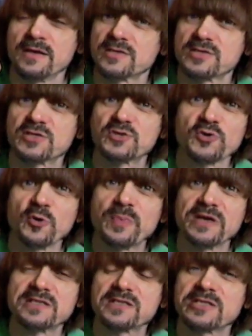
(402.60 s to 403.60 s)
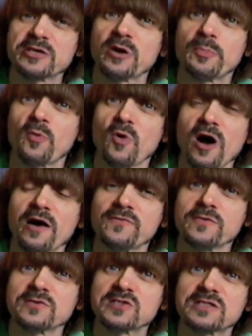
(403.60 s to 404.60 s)
Stroopy syrup
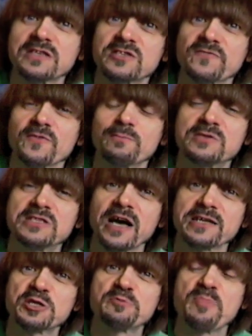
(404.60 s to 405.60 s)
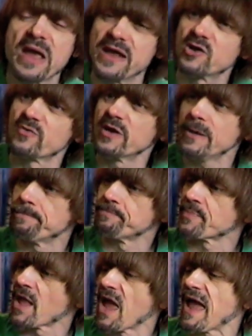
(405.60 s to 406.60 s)
waffles. These are from Dutch Bakery.
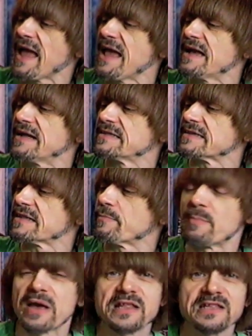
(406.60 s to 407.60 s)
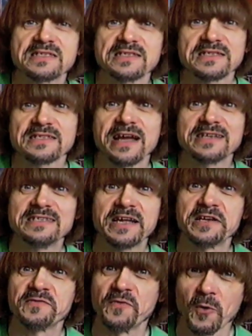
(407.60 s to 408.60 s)
And they've been making these since
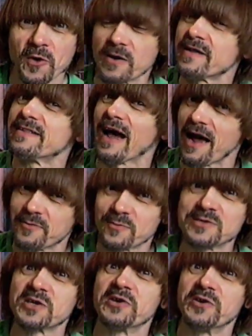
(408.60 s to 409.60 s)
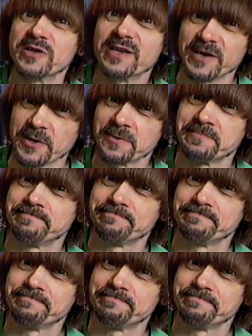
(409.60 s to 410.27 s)
1984. That was a good year.